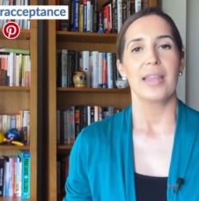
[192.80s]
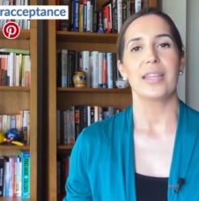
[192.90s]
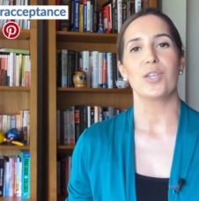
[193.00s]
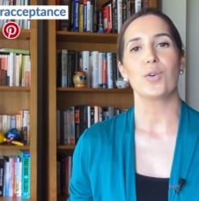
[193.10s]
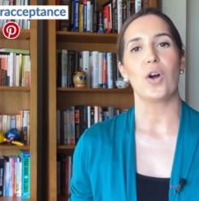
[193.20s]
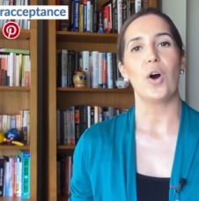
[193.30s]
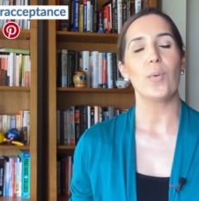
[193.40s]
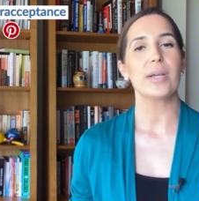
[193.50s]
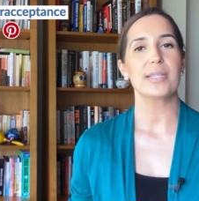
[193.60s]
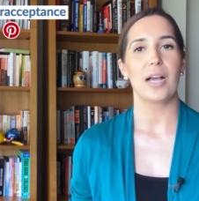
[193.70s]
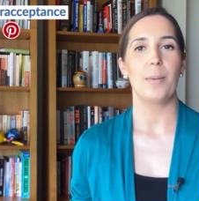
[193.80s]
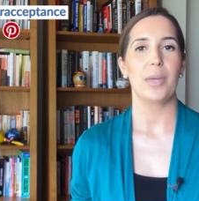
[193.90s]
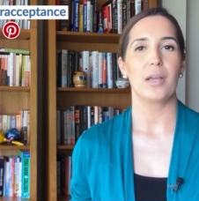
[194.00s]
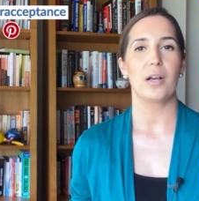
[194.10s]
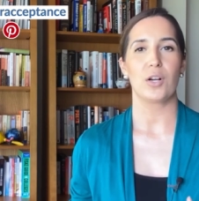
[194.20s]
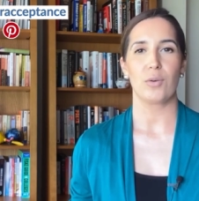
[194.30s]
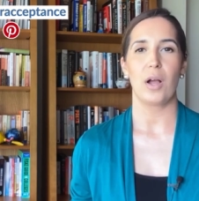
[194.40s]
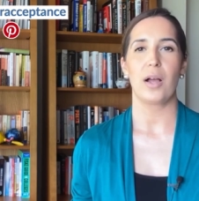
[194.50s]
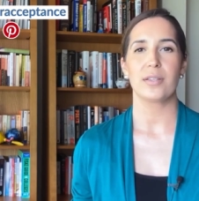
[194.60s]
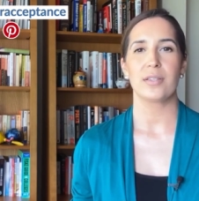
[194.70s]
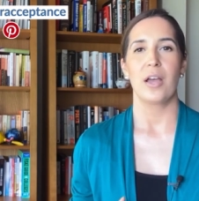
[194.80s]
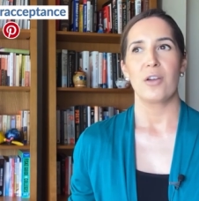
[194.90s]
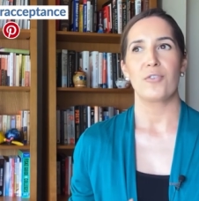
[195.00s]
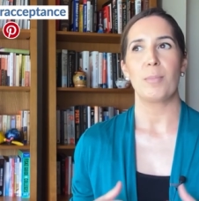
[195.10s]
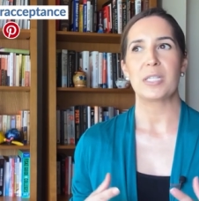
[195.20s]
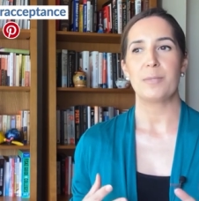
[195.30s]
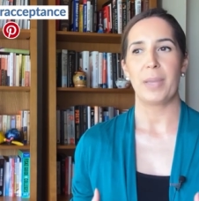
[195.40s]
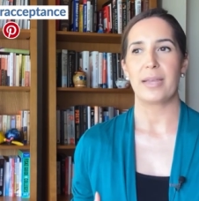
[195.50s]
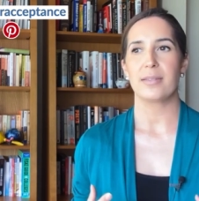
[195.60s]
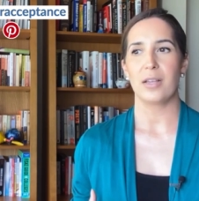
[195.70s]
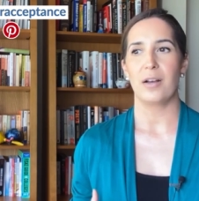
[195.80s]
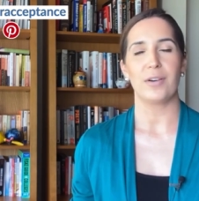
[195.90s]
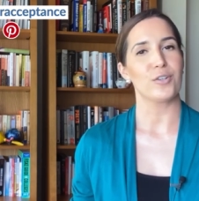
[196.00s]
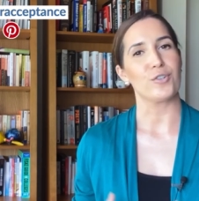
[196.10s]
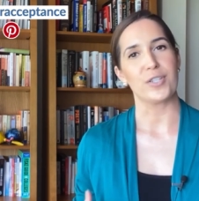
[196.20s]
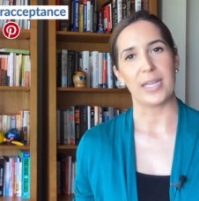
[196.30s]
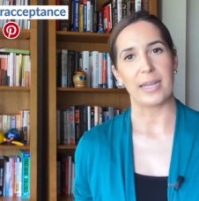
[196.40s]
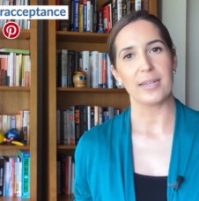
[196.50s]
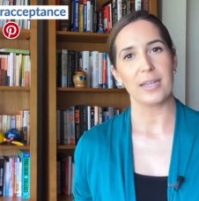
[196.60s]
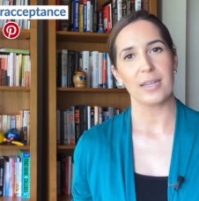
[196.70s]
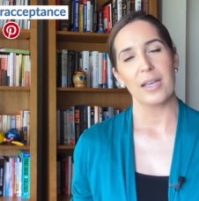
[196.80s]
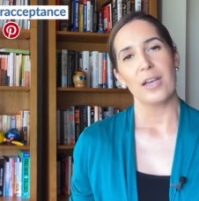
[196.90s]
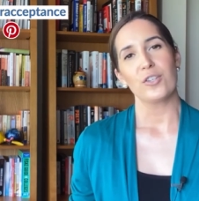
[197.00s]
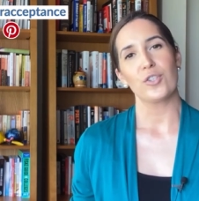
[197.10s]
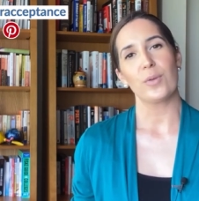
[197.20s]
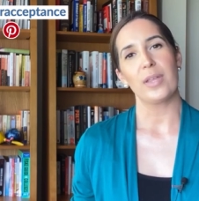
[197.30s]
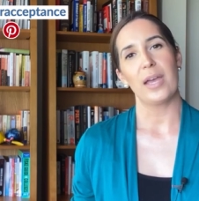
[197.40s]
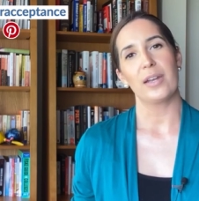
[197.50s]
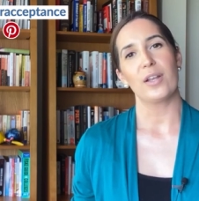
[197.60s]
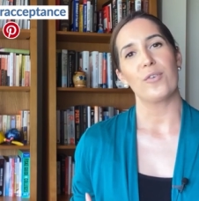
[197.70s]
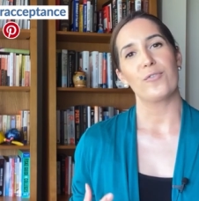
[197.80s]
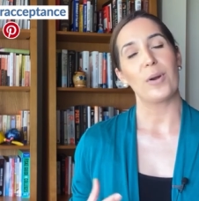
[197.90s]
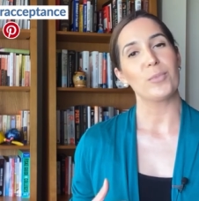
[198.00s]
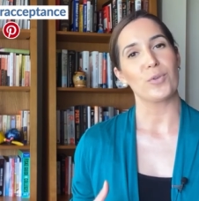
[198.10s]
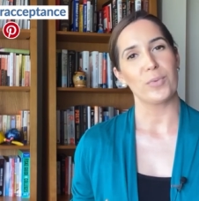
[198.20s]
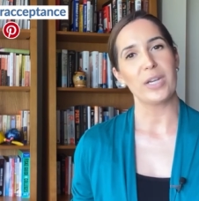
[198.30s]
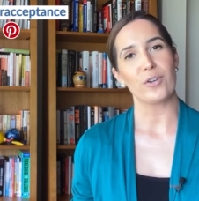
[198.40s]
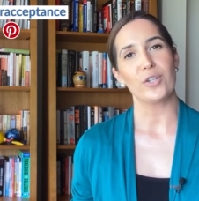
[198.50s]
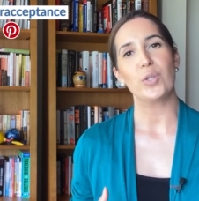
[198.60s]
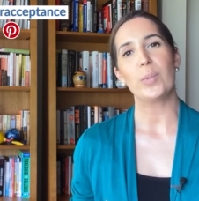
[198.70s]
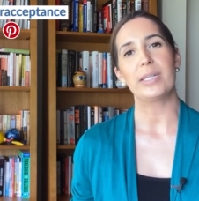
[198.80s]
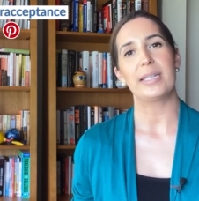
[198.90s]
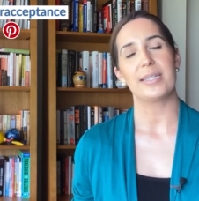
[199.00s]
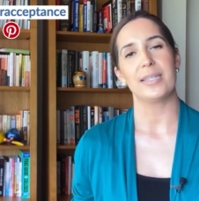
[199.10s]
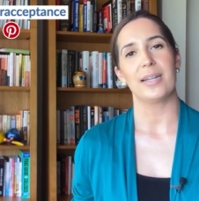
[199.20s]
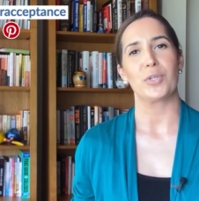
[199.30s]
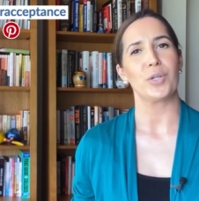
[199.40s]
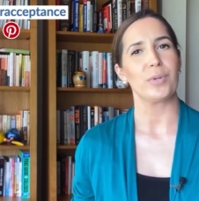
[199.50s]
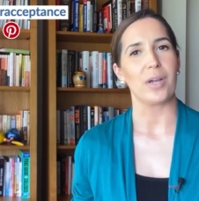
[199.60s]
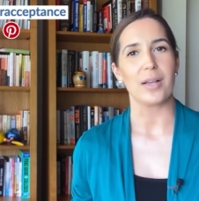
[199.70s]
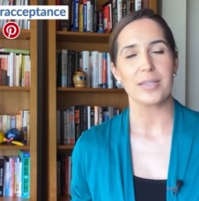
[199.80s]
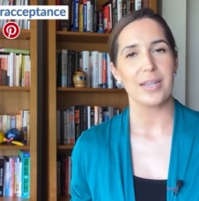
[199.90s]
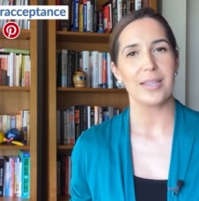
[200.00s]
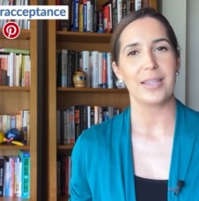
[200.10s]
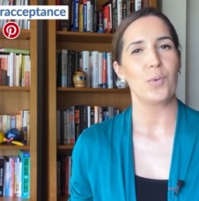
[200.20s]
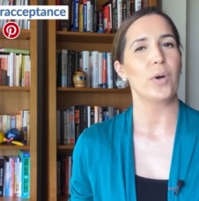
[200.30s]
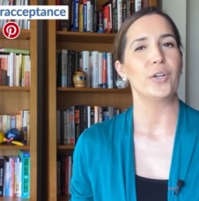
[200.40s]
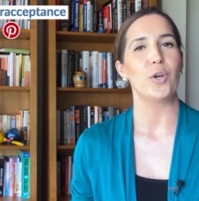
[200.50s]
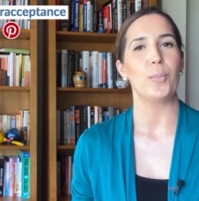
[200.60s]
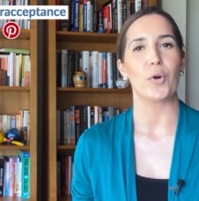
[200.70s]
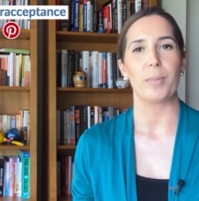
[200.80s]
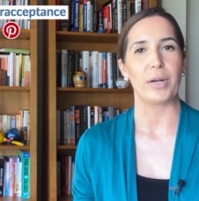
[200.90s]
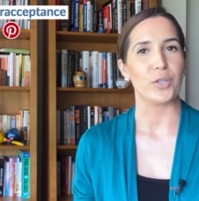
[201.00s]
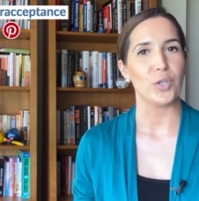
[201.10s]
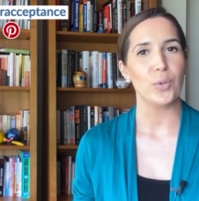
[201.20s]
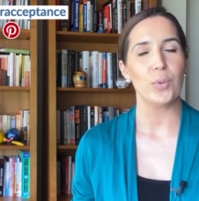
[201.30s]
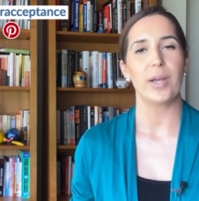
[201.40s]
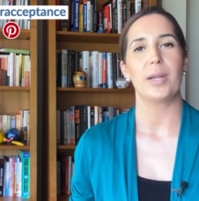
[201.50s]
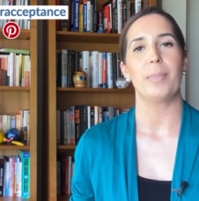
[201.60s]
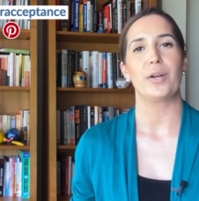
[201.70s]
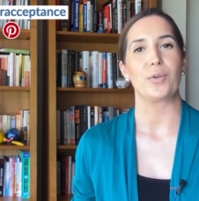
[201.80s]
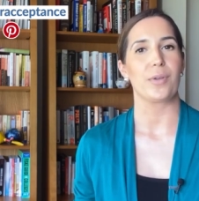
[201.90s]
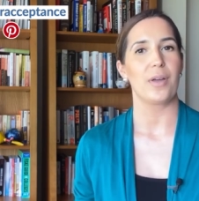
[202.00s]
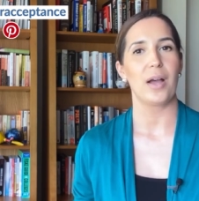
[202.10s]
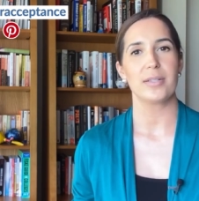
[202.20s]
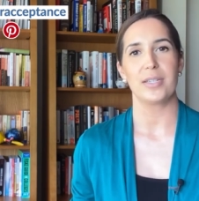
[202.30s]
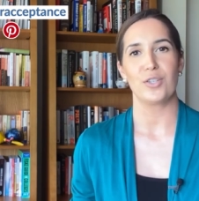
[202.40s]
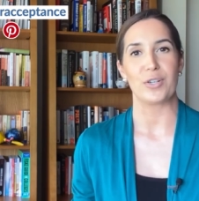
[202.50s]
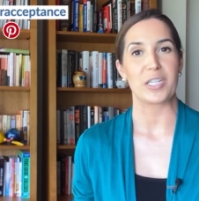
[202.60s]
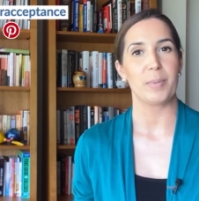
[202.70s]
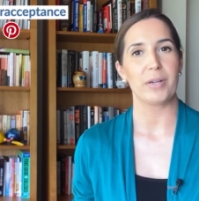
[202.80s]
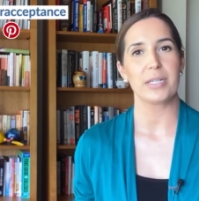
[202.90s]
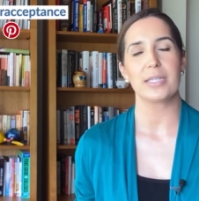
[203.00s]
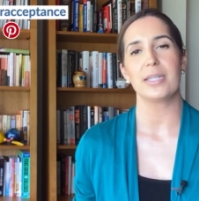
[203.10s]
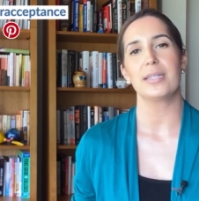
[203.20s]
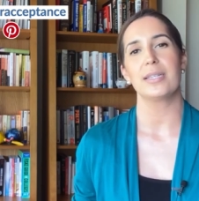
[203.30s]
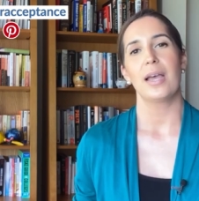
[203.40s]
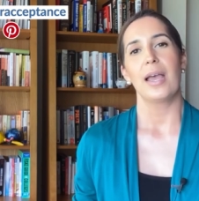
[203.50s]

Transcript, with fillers: that you're always coming across from a space of understanding so that from your reader, you elicit curiosity that they want to know more about you and about your thoughts and your experiences,